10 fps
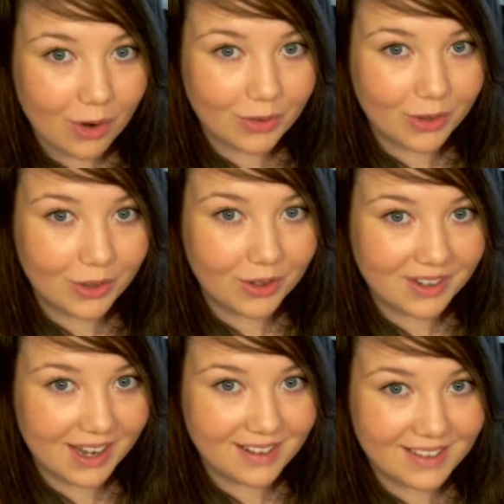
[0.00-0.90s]

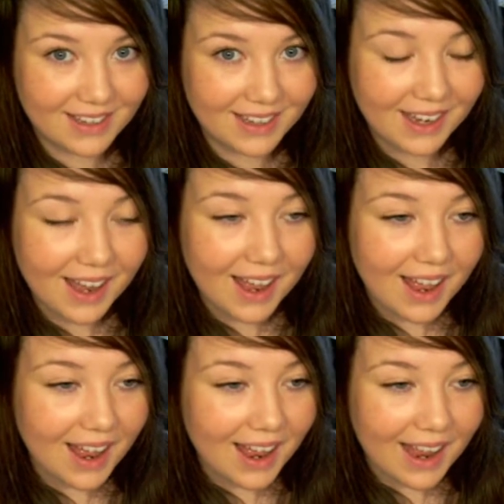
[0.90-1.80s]
over Nessie,
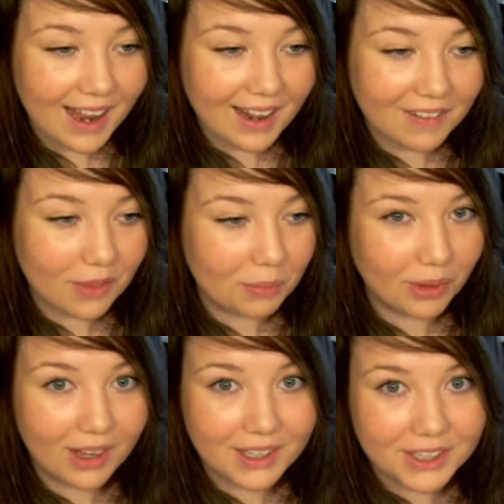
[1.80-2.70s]
and the
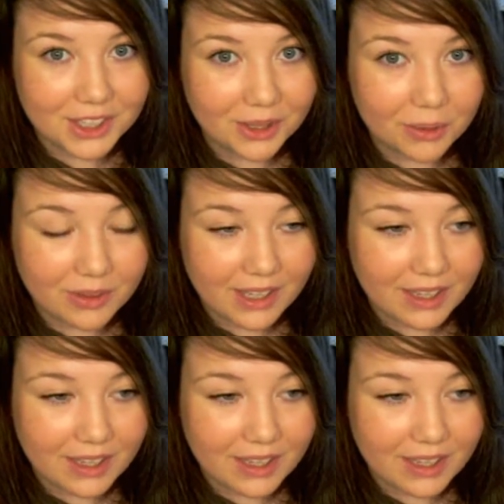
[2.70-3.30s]
blonde jokes,